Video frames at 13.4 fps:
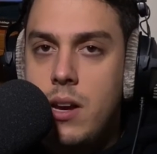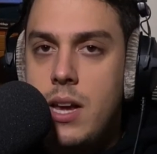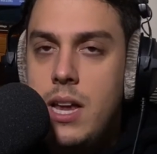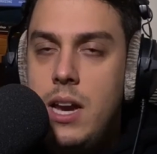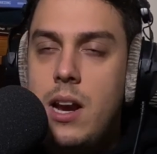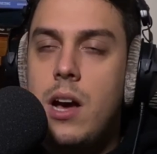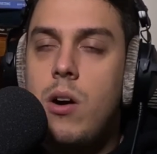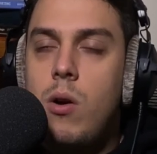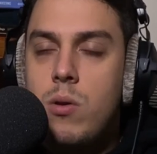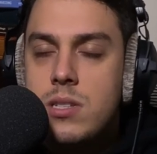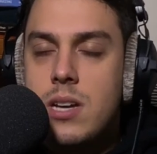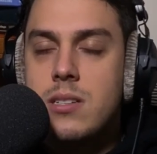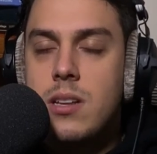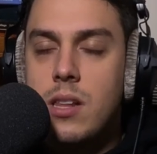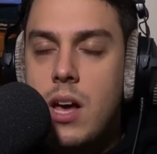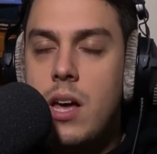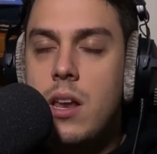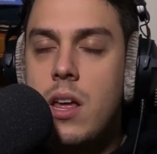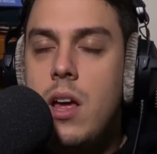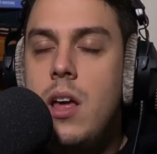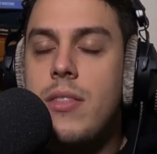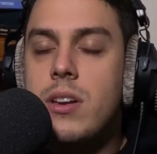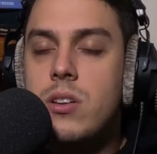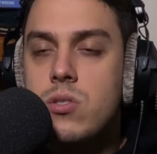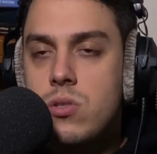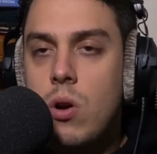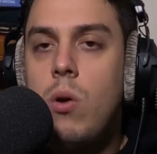In-N-Out always has a line that is
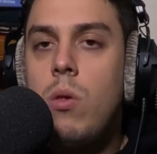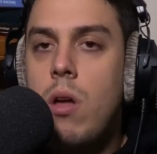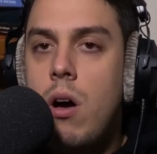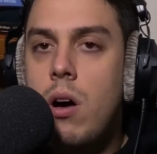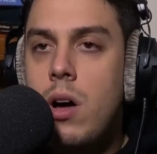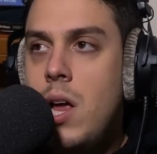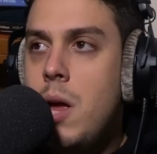so long,